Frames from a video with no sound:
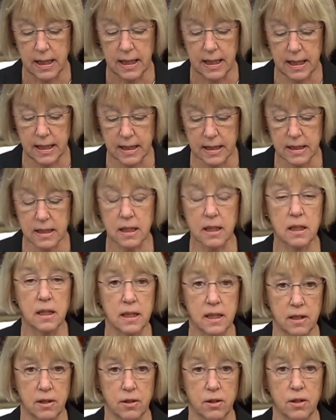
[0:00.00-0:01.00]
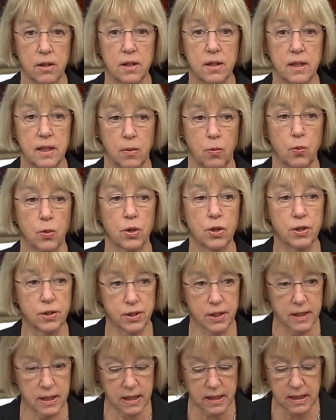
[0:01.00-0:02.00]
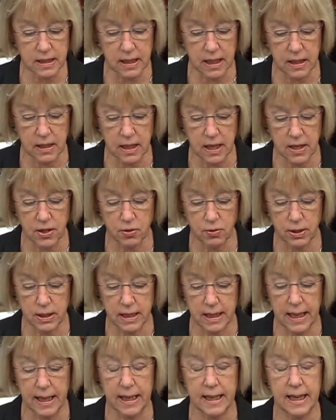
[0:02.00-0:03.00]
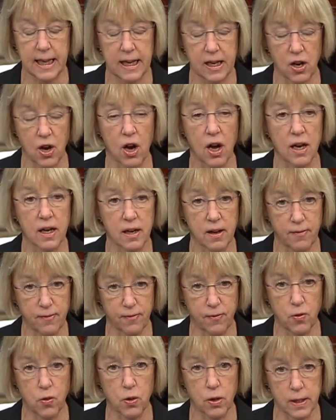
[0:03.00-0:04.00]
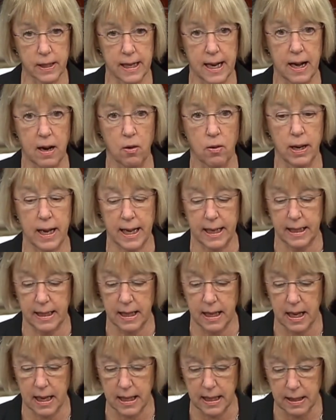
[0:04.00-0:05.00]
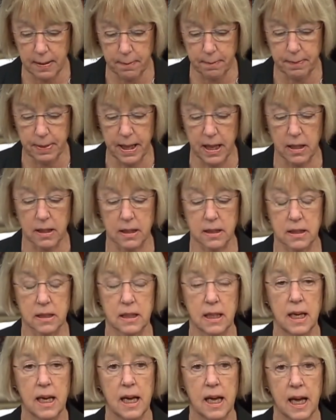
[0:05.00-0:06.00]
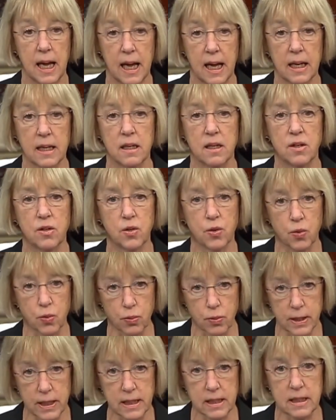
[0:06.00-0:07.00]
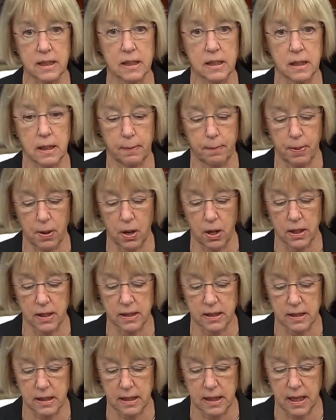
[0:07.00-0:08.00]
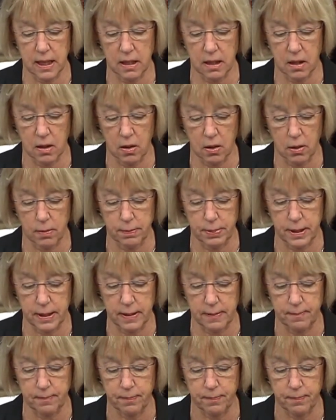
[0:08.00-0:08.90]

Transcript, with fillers: It is clear that workers in this country today cannot afford now an imbalanced and increasingly partisan N L R B.